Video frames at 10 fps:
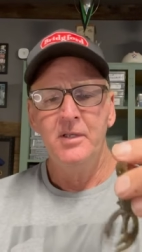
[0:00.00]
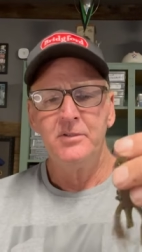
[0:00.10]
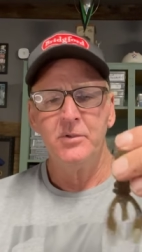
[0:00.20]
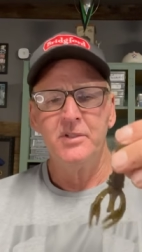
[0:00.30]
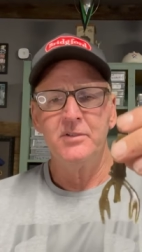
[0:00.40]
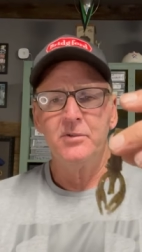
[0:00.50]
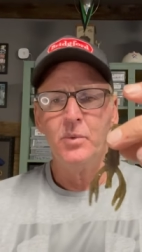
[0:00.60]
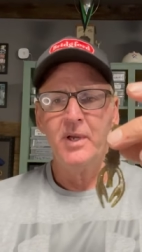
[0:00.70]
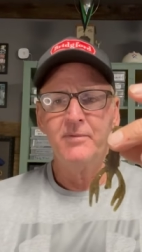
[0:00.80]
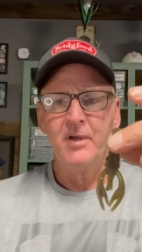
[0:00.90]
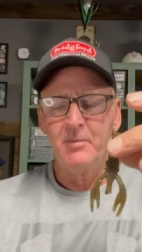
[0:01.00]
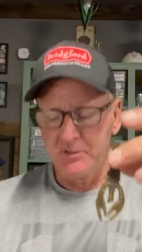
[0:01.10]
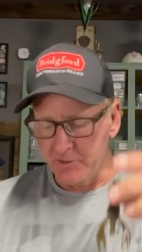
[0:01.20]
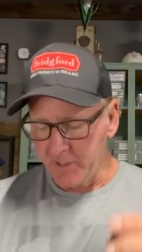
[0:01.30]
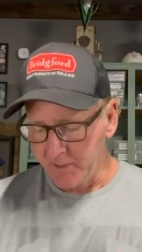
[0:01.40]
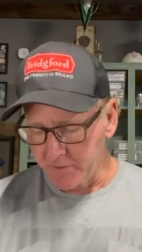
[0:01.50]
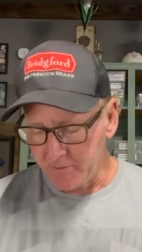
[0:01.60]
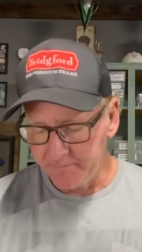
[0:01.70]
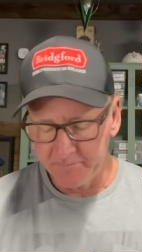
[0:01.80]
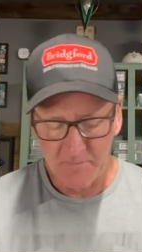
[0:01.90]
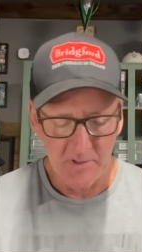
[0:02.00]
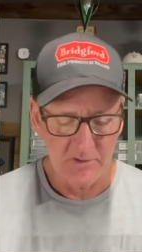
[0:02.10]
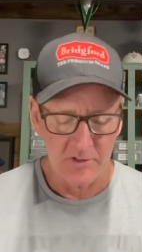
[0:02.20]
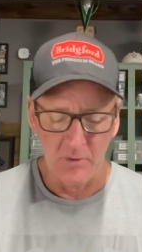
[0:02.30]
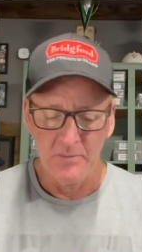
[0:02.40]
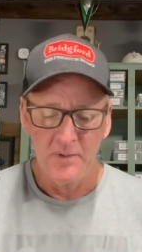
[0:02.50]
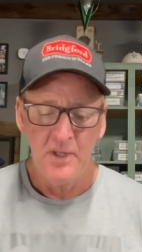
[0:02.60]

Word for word: So this is the way I've got my trailer. So